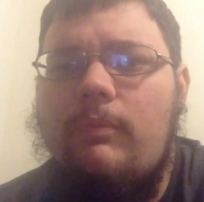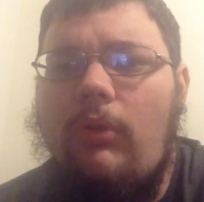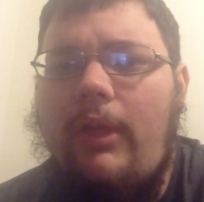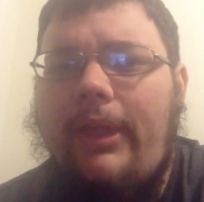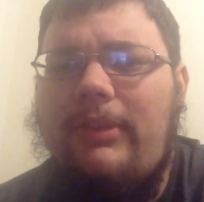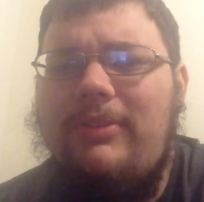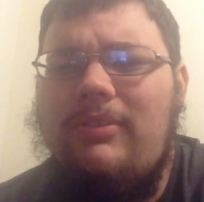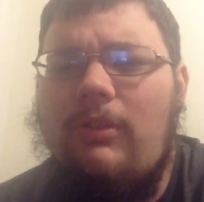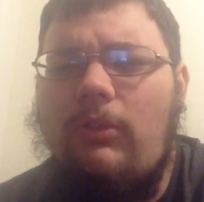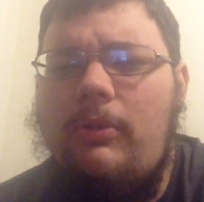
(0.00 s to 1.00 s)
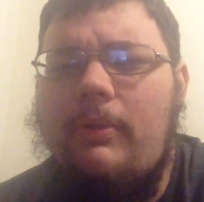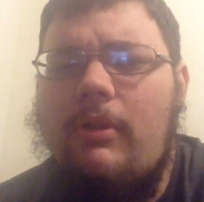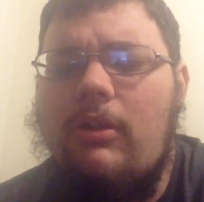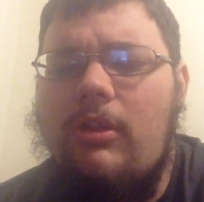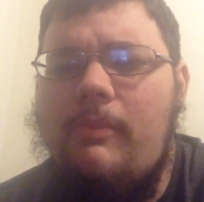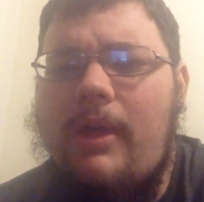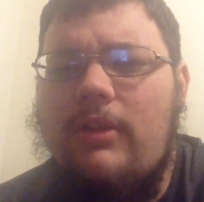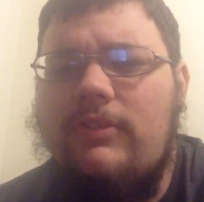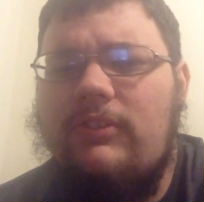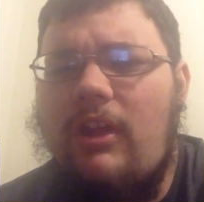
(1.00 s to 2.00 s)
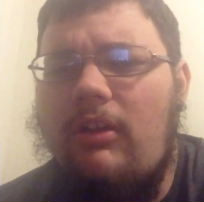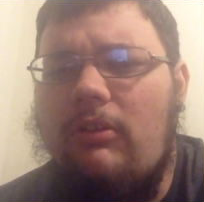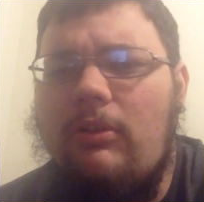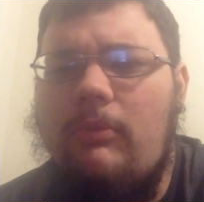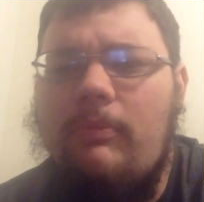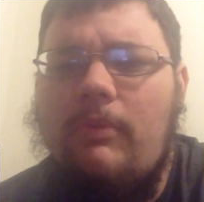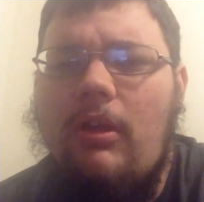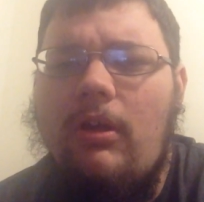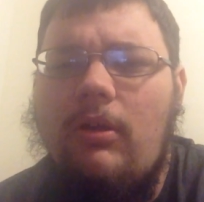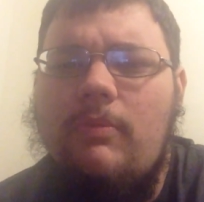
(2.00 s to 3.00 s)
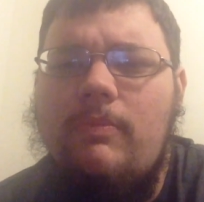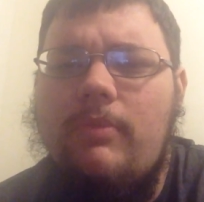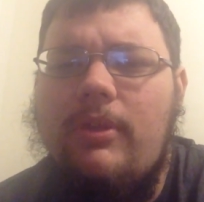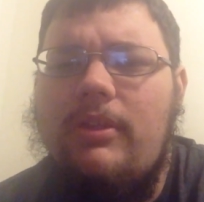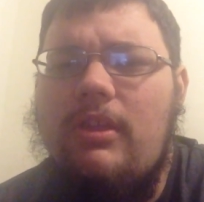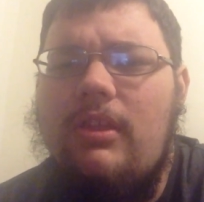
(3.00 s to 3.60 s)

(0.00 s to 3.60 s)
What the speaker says: played a good amount of Skyrim, but